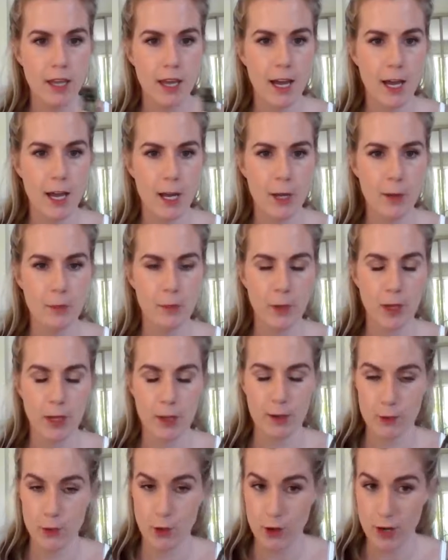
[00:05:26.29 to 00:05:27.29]

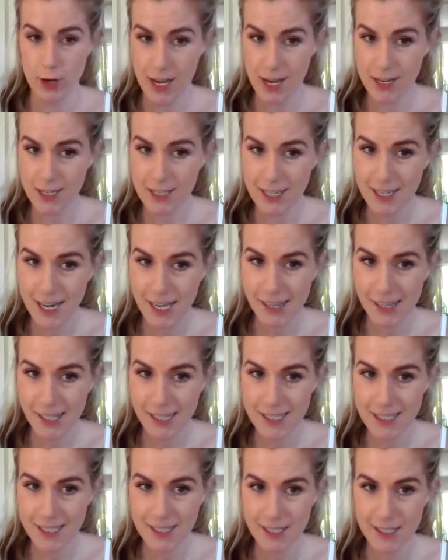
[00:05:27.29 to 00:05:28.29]
I don't know how to say
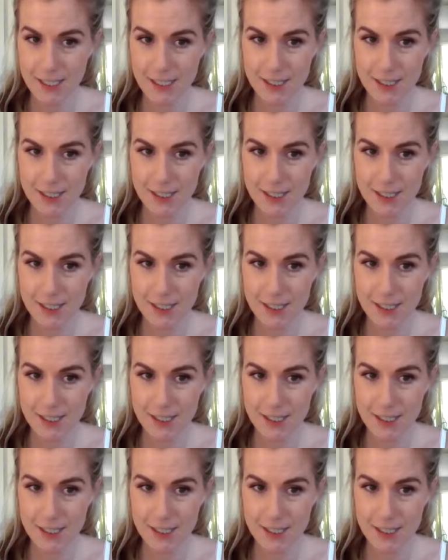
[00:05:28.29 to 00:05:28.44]
this.